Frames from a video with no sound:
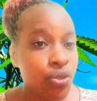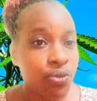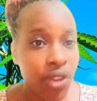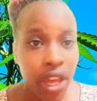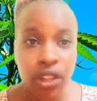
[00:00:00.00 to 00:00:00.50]

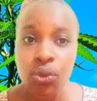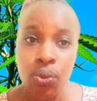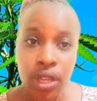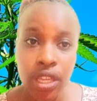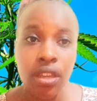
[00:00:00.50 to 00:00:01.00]
way
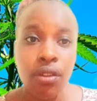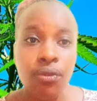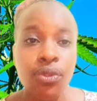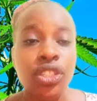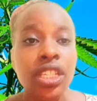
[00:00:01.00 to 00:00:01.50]
for testing
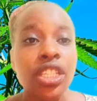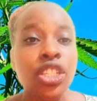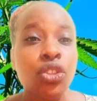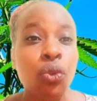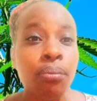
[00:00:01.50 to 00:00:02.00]
your
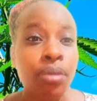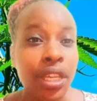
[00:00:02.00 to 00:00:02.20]
pH,